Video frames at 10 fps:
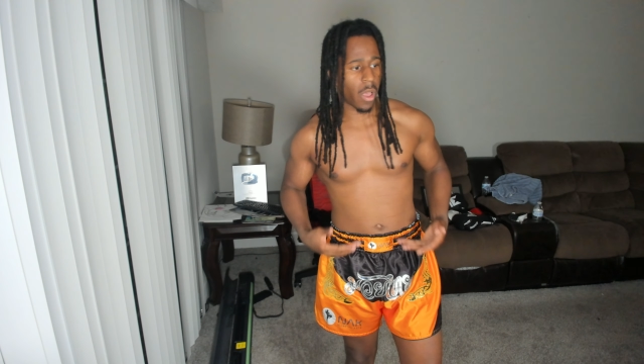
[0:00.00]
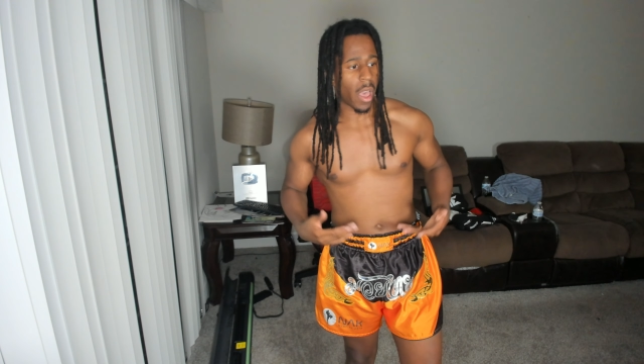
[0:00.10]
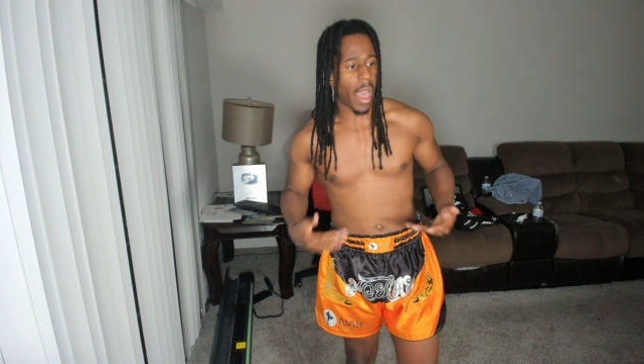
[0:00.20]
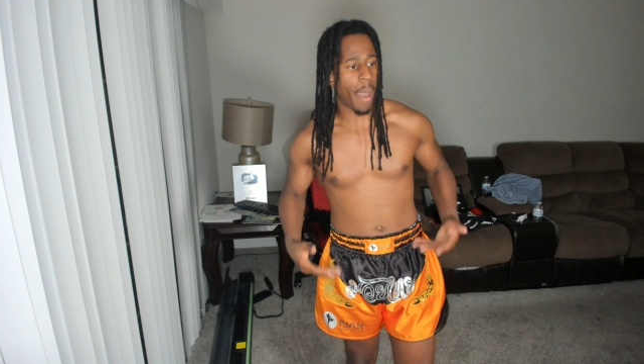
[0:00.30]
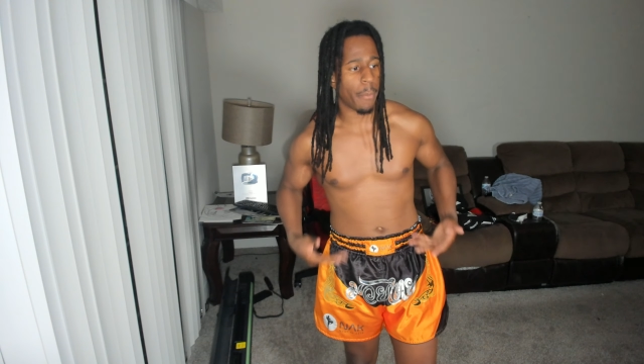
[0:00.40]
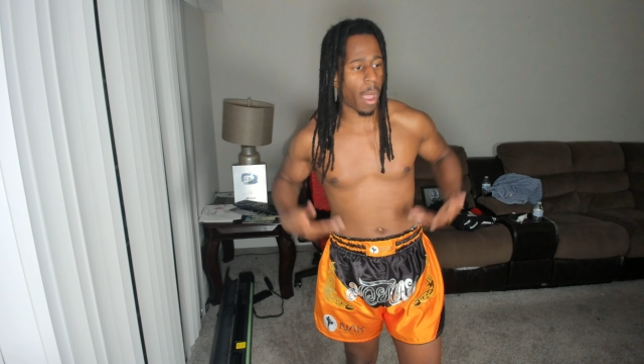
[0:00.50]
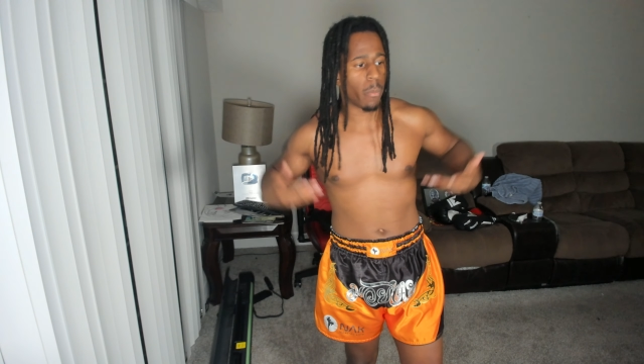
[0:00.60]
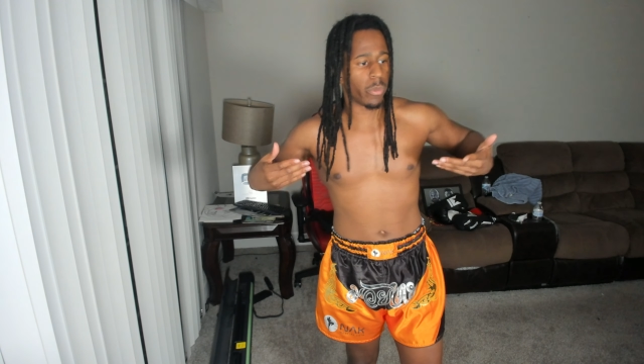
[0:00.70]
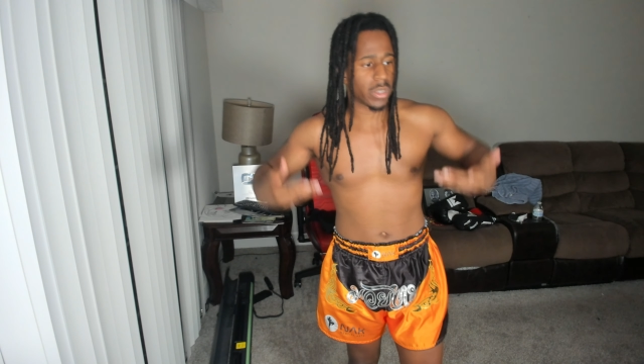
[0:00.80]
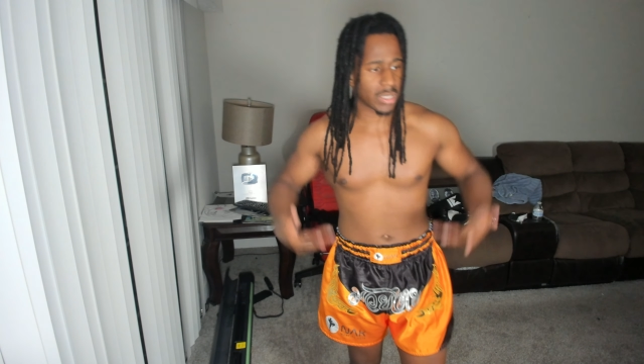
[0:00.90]
I'm
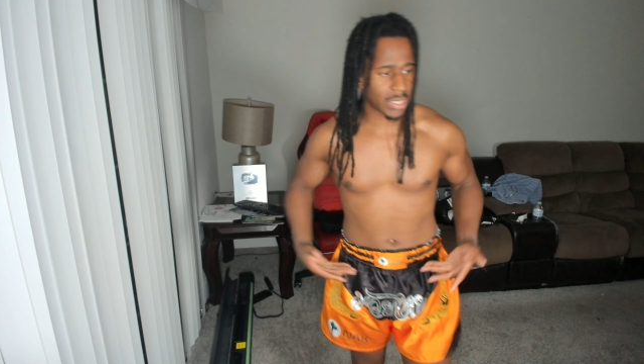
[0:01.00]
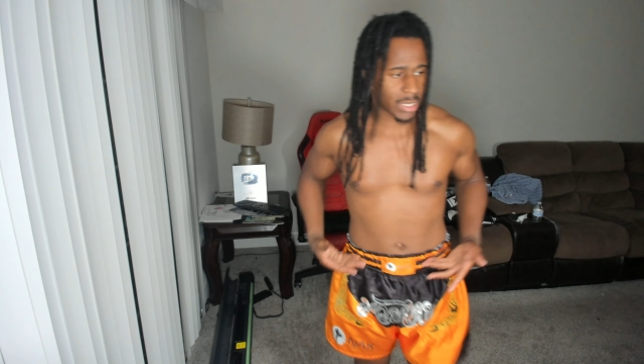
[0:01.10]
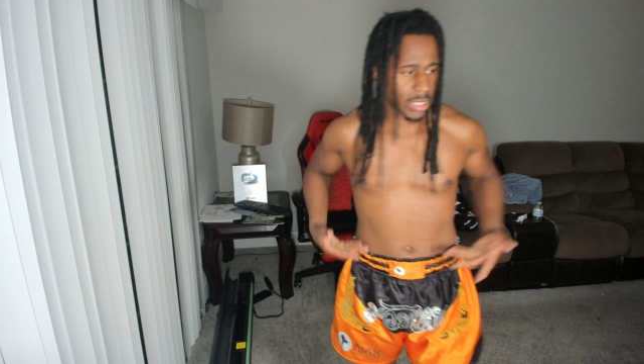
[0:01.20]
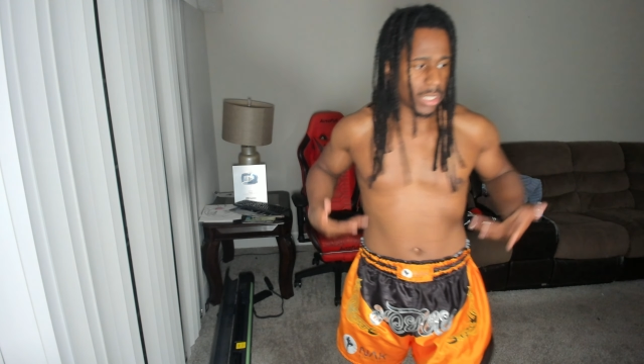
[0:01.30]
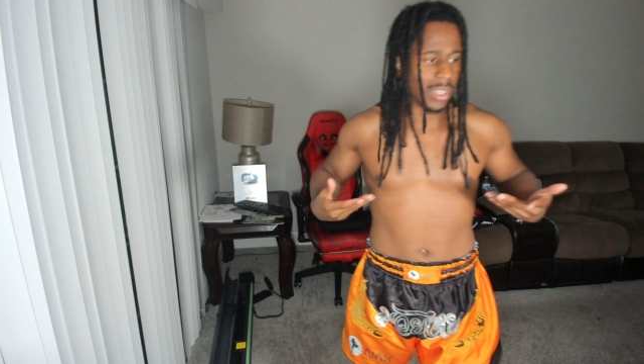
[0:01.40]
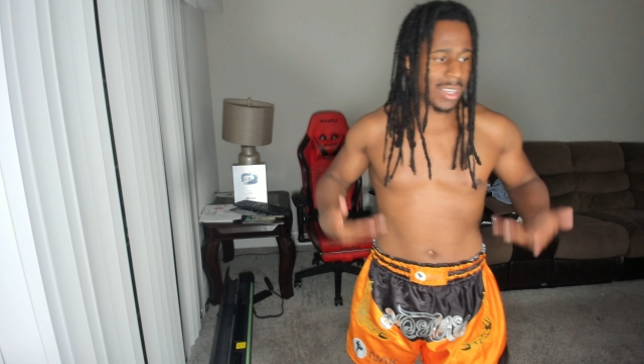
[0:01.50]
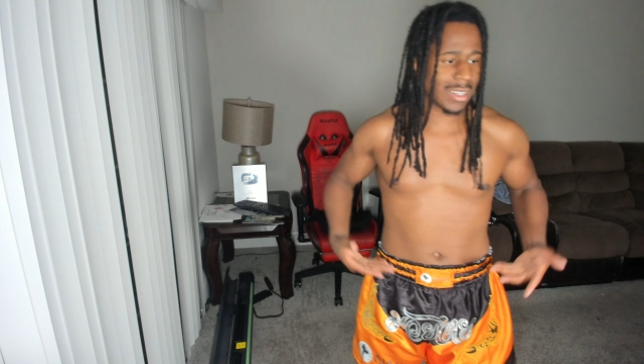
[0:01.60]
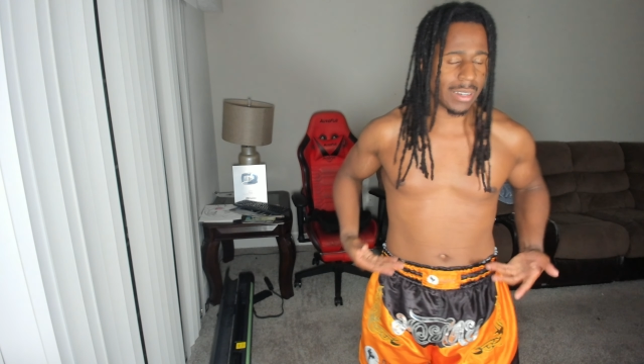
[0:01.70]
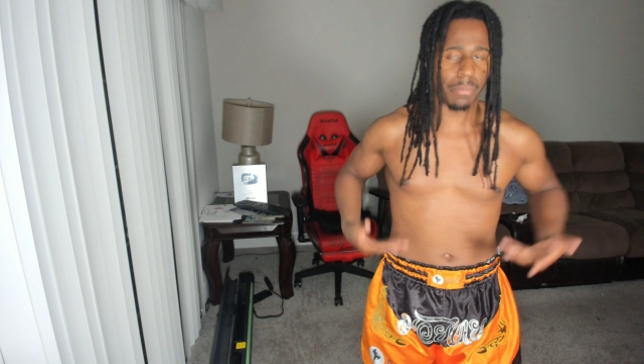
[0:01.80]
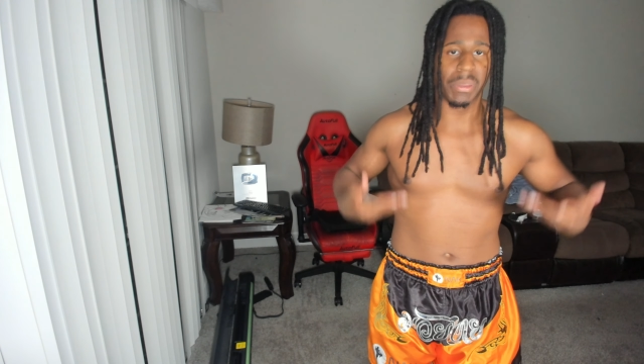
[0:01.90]
consistently looking a
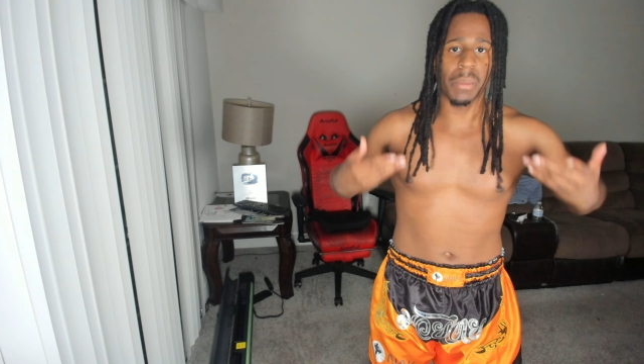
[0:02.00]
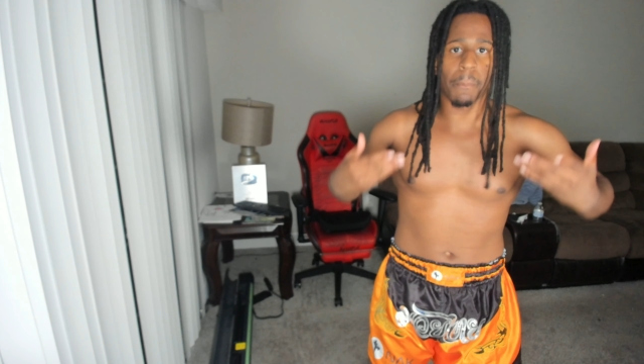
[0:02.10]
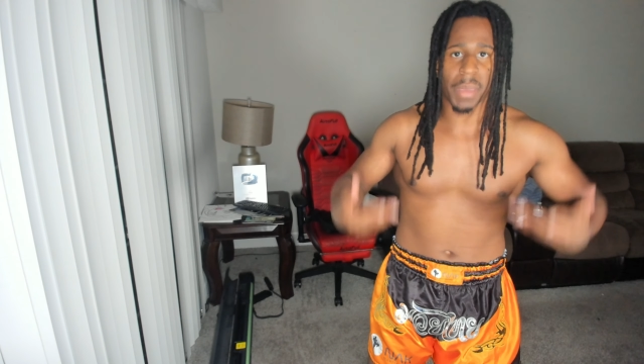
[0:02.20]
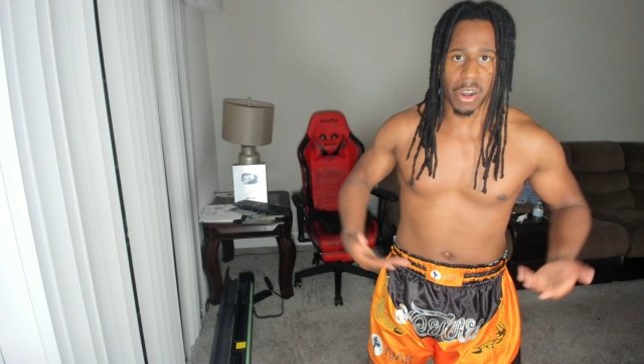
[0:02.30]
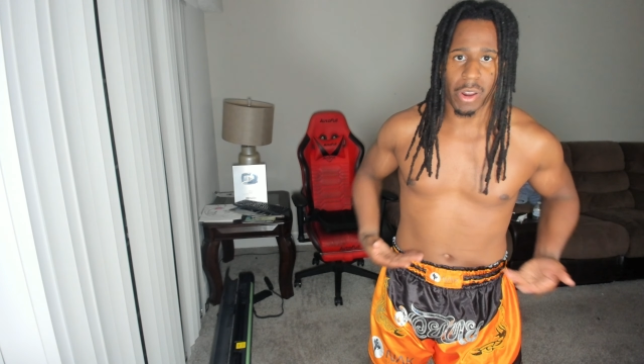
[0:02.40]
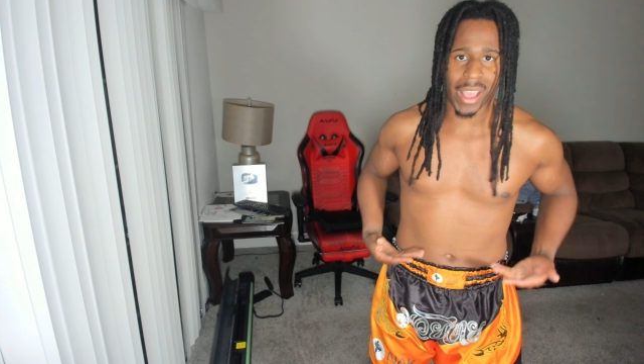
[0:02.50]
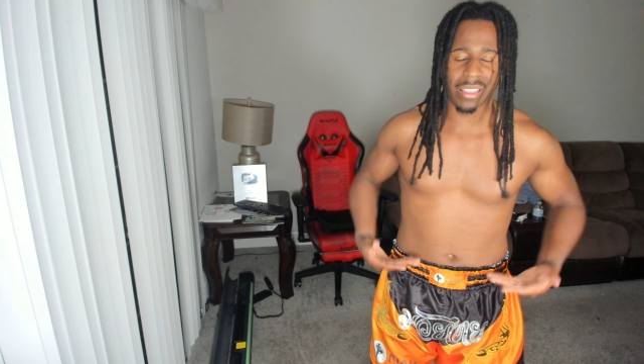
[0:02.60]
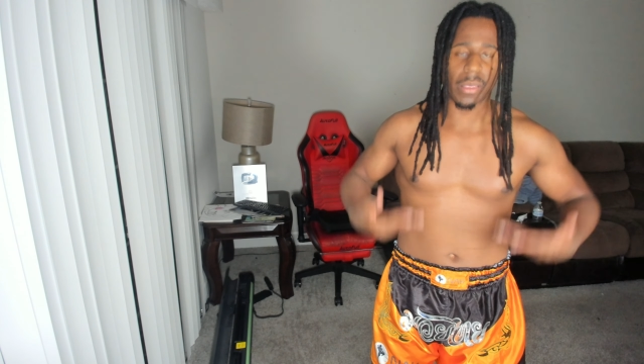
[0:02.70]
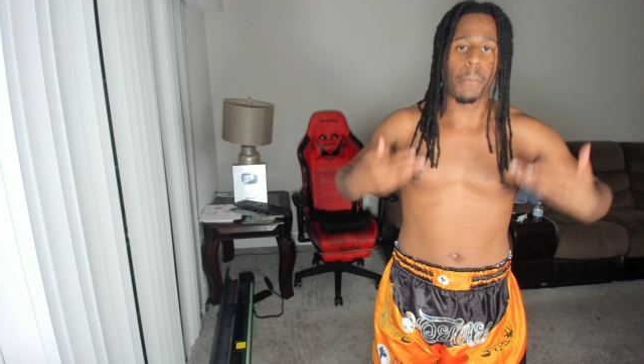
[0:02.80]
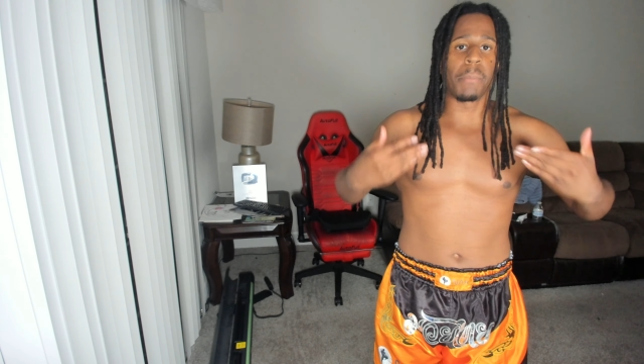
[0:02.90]
bit better at the
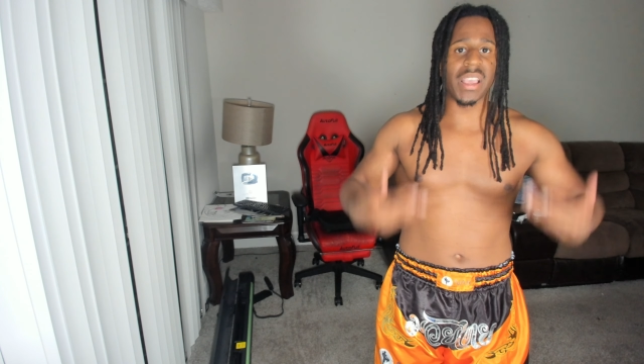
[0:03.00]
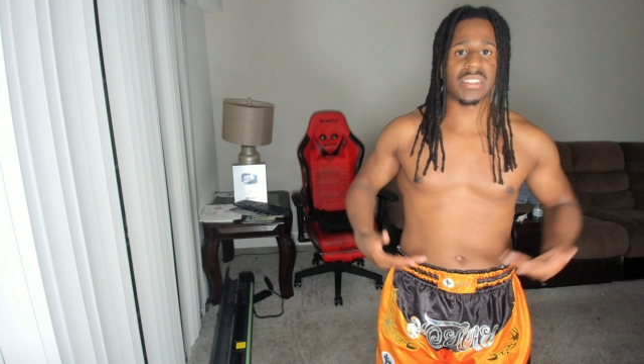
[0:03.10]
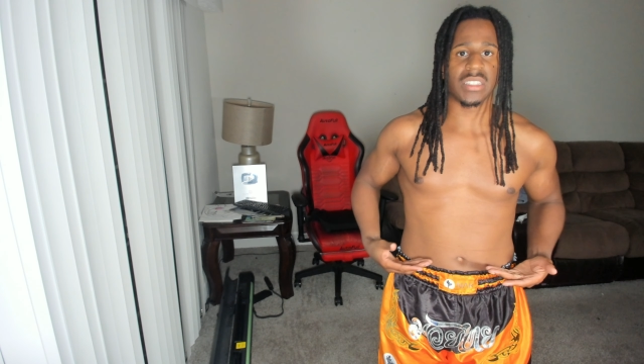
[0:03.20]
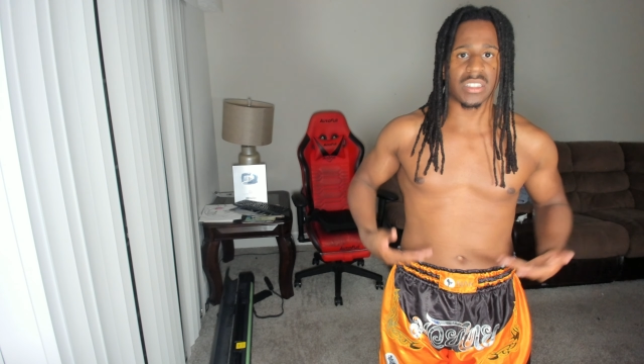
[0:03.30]
basics.